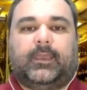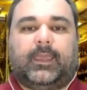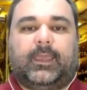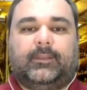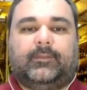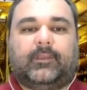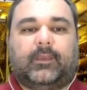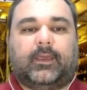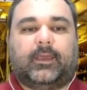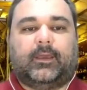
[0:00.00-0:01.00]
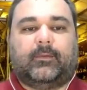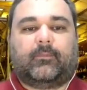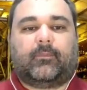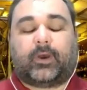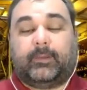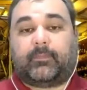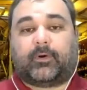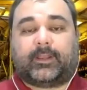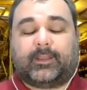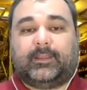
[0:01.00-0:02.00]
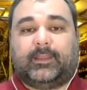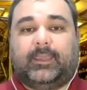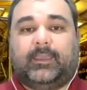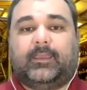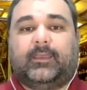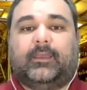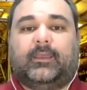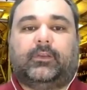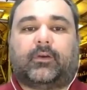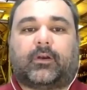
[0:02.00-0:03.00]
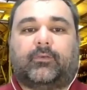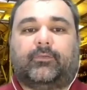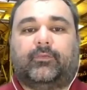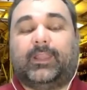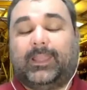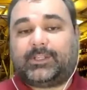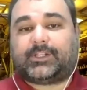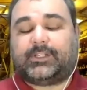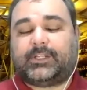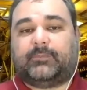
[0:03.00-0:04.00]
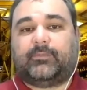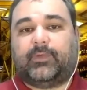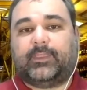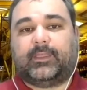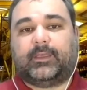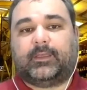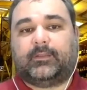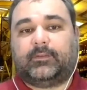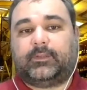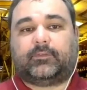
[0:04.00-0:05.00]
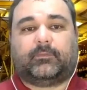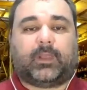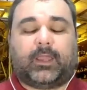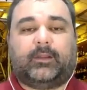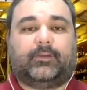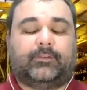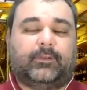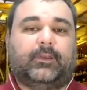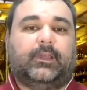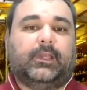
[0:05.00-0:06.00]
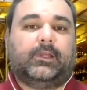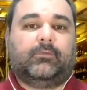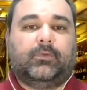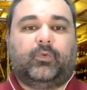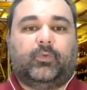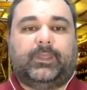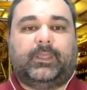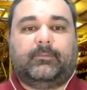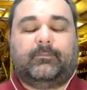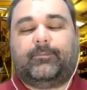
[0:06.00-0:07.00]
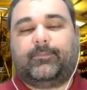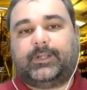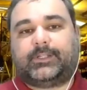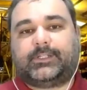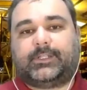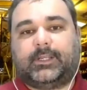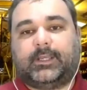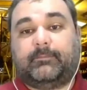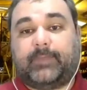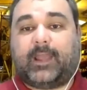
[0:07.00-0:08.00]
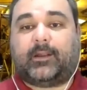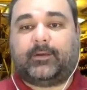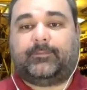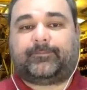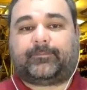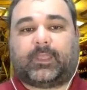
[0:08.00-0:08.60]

And more importantly, your relationship with the suppliers will be much better.